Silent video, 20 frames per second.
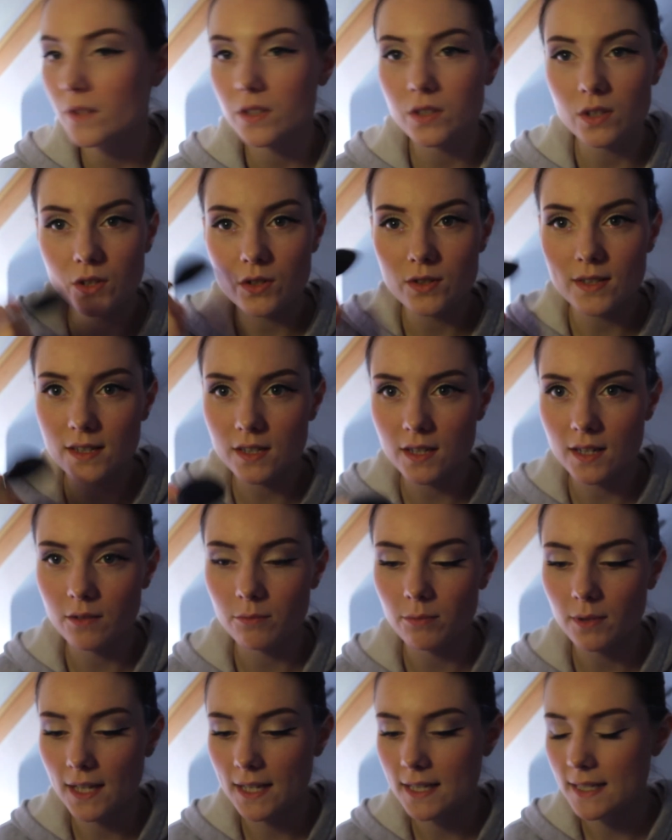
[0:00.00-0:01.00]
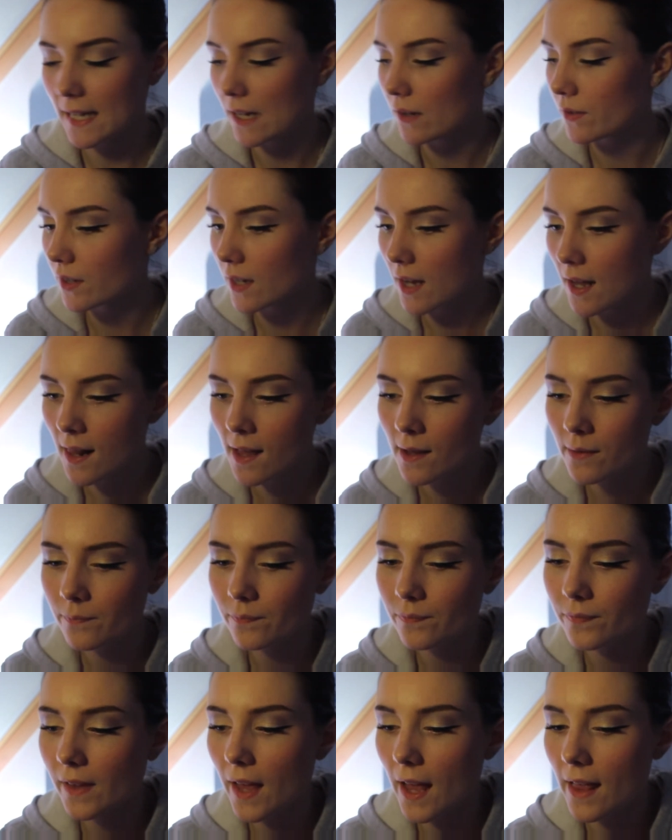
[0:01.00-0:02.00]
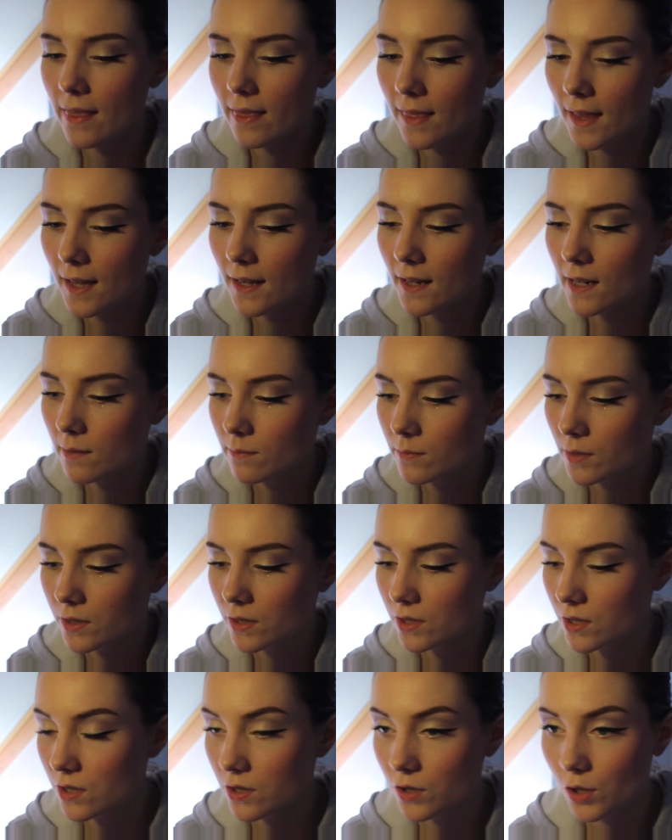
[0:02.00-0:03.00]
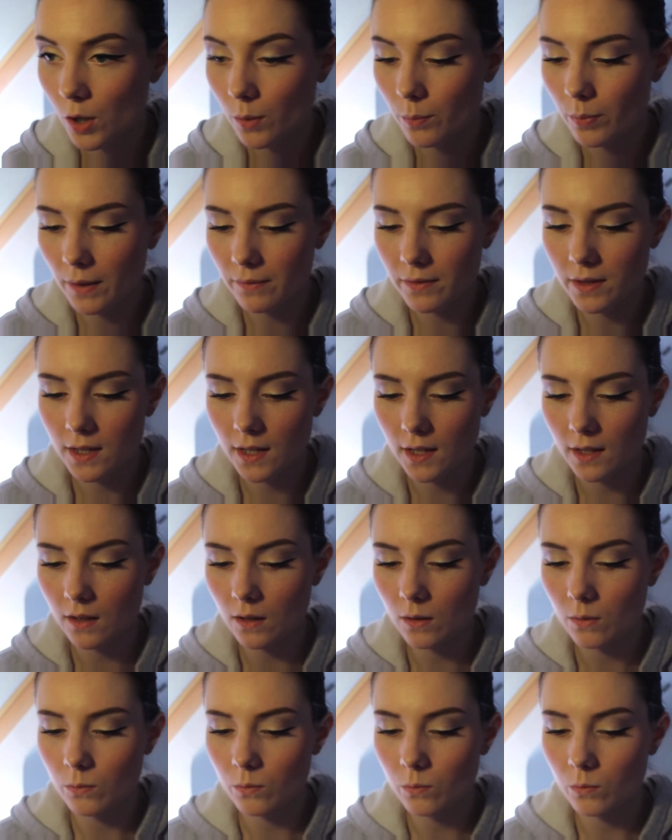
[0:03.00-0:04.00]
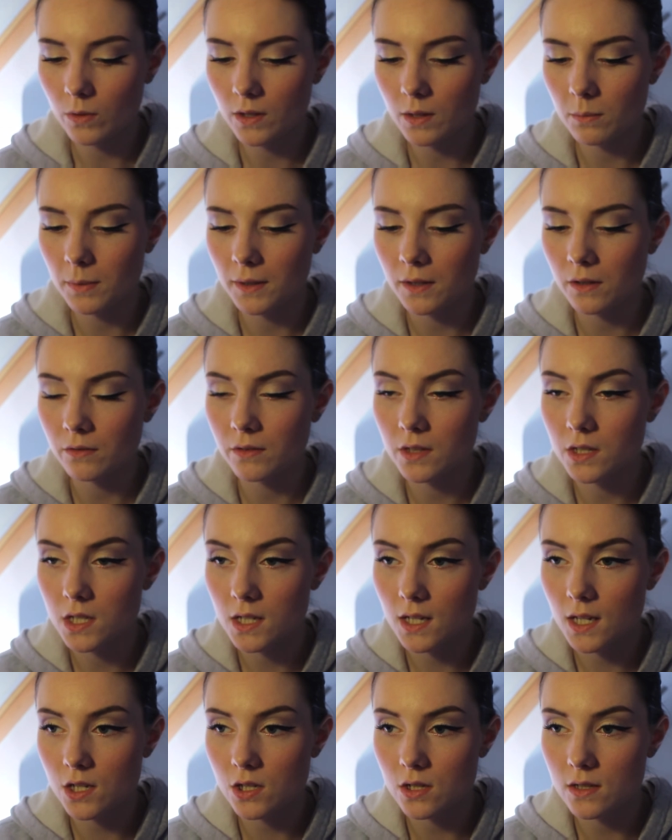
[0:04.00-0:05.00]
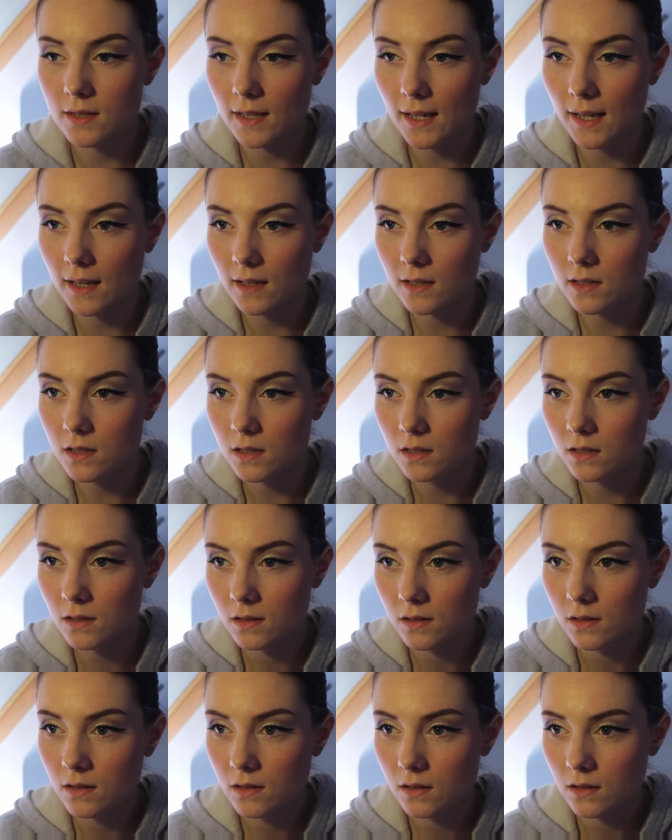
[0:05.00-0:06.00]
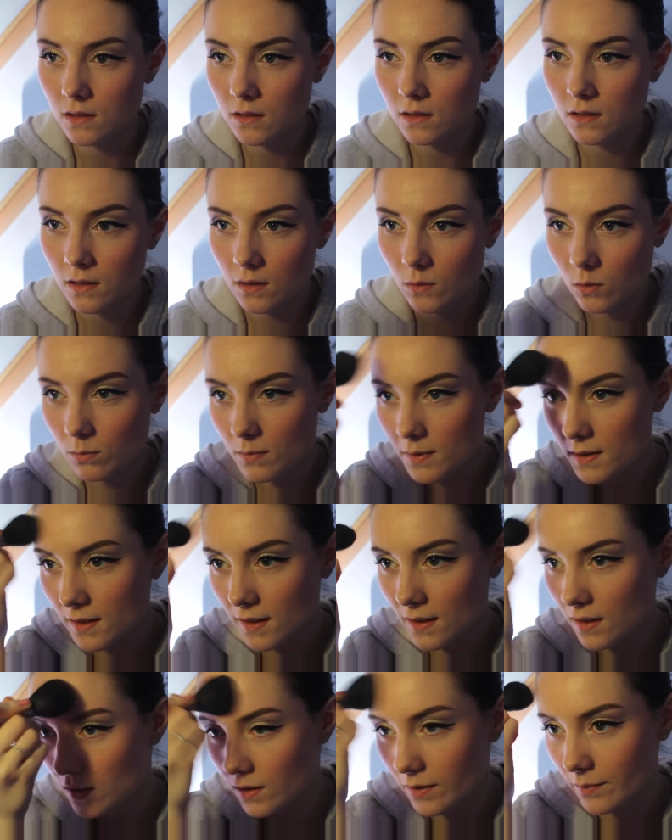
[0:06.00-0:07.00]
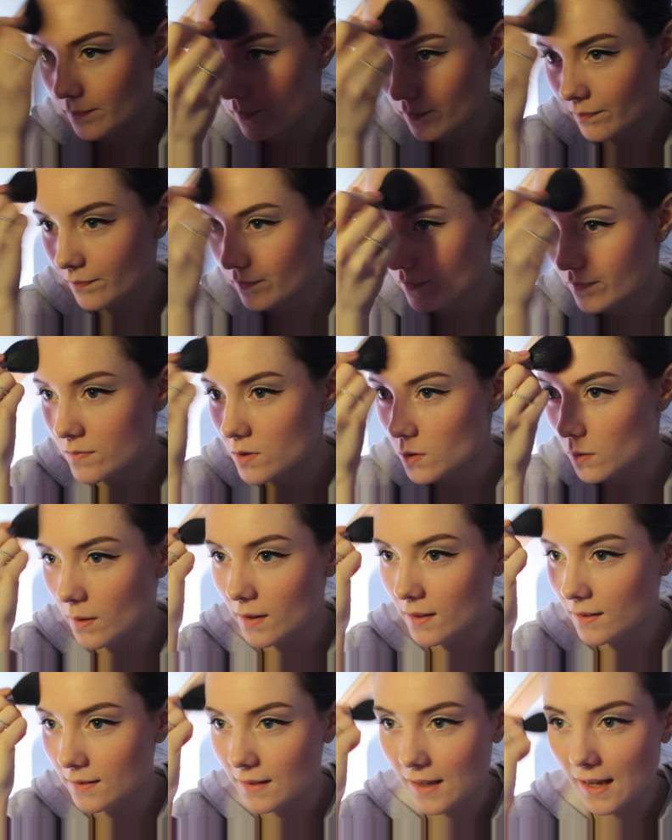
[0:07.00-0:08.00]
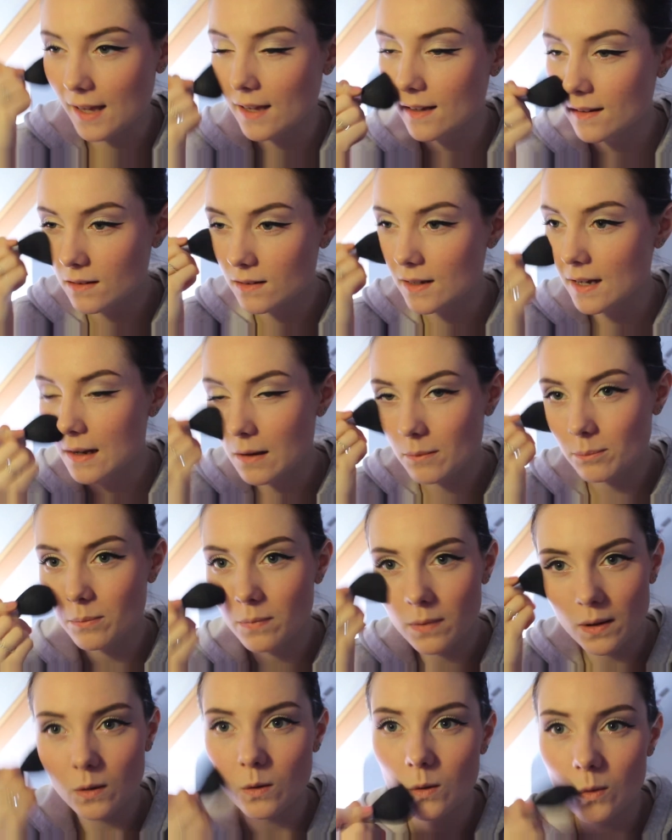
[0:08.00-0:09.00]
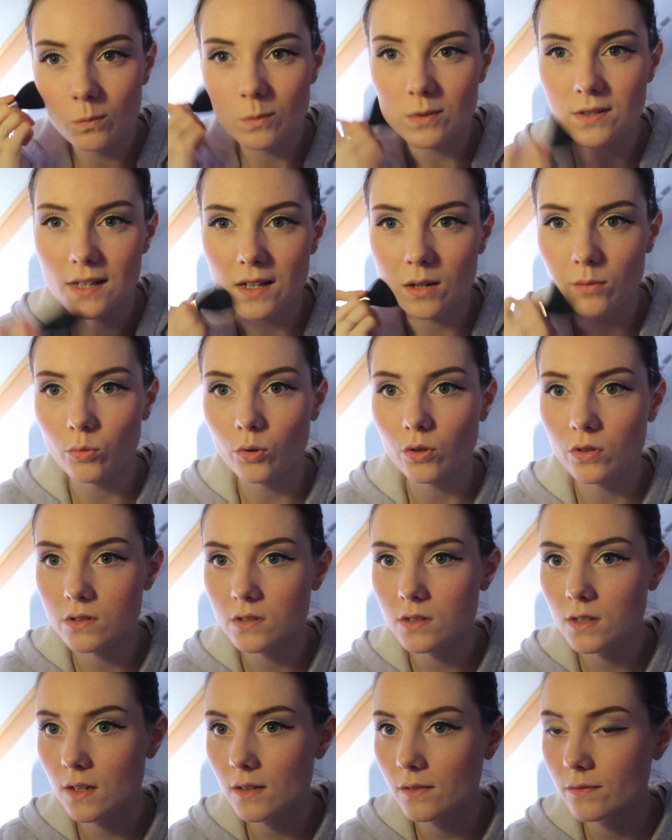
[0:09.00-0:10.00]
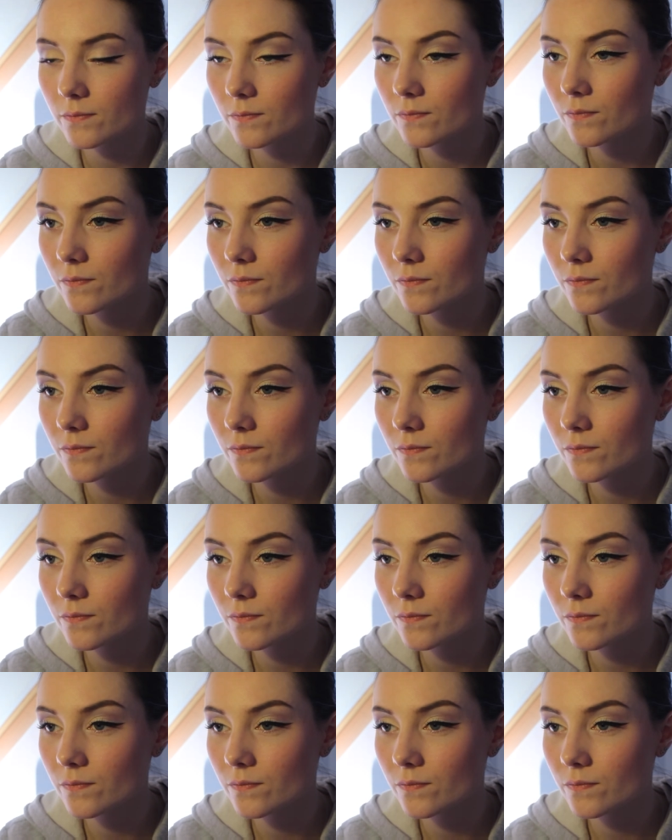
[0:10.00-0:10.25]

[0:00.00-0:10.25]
So I use that to kind of blend out the colour. And then I'm going to just top everything with a bit of the Tahitian sand. Almost like um doing that, but almost like a bronzer.